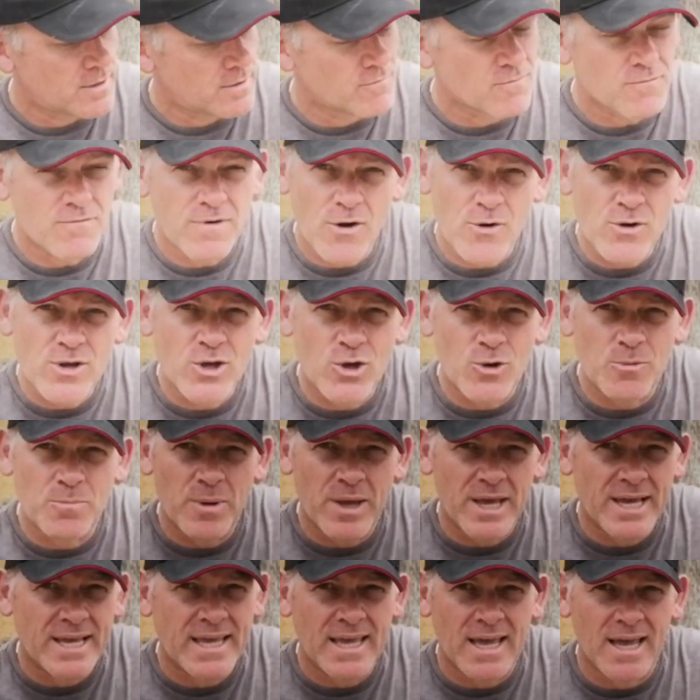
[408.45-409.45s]
Very good
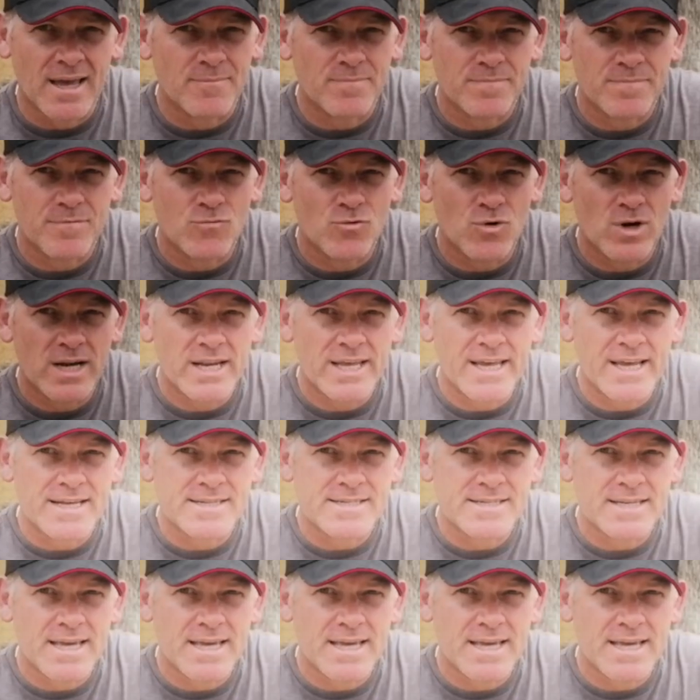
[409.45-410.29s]
bit of kit, really is.